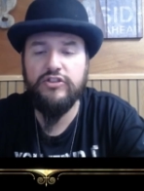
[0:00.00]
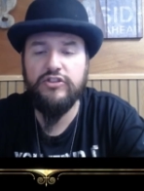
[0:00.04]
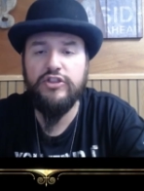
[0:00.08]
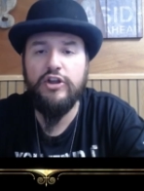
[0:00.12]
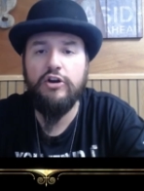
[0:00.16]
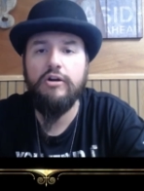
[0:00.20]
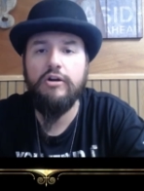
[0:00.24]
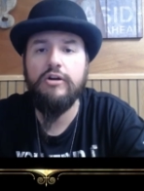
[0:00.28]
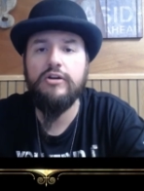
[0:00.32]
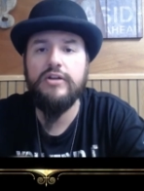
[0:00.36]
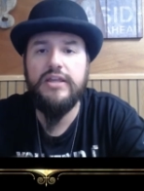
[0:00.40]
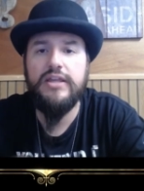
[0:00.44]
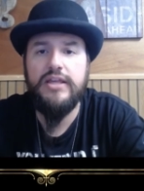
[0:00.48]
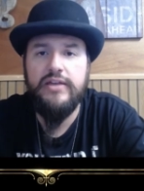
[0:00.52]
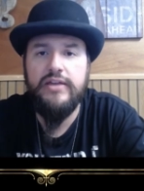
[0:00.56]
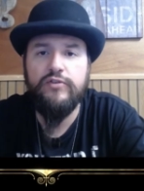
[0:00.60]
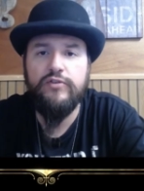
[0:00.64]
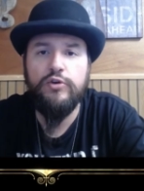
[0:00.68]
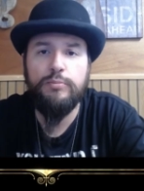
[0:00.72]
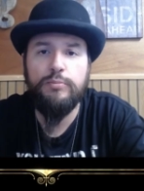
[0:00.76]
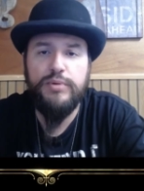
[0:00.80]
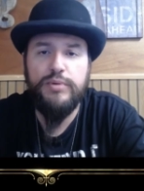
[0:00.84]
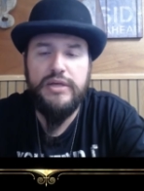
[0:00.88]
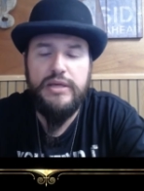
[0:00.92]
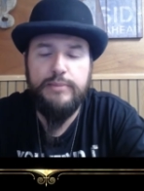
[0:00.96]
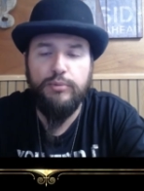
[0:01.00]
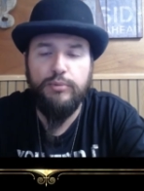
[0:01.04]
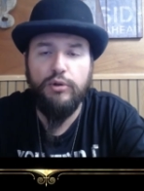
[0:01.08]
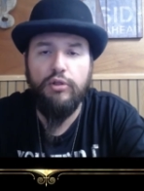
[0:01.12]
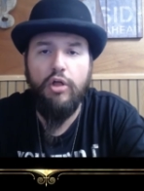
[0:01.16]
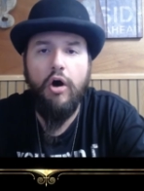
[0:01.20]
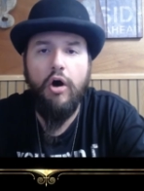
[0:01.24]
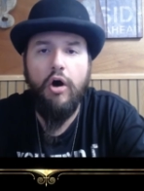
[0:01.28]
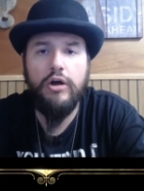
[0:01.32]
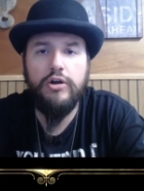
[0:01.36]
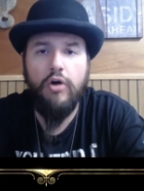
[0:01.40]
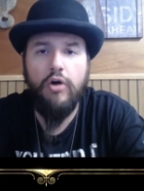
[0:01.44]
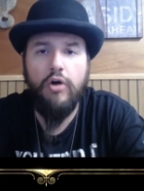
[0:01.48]
that there are evil
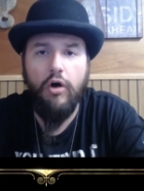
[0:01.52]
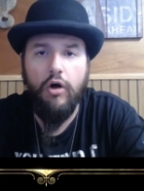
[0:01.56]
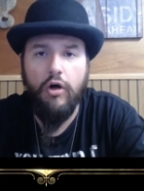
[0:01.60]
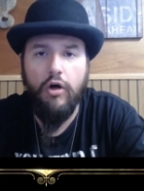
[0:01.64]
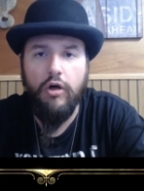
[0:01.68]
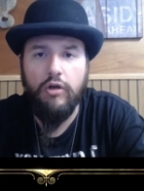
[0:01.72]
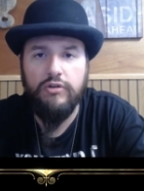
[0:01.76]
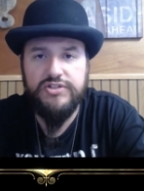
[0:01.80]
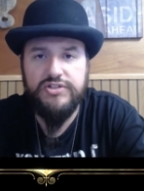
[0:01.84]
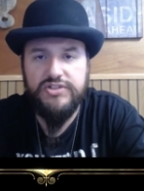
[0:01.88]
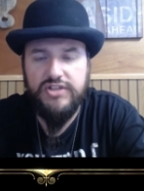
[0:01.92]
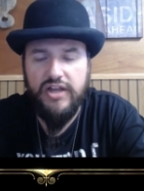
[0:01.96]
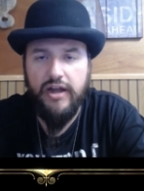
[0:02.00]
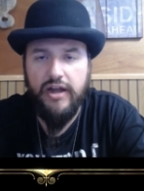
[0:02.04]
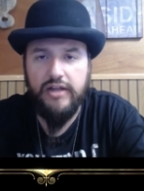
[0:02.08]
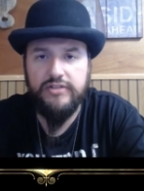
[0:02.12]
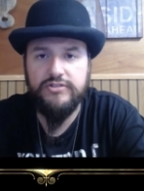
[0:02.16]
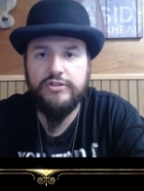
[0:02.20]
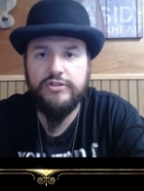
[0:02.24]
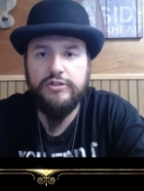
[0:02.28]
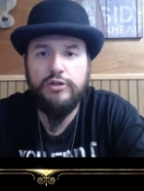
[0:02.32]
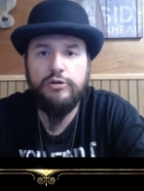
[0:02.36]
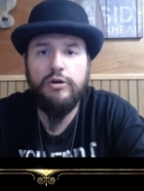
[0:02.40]
people on all sides,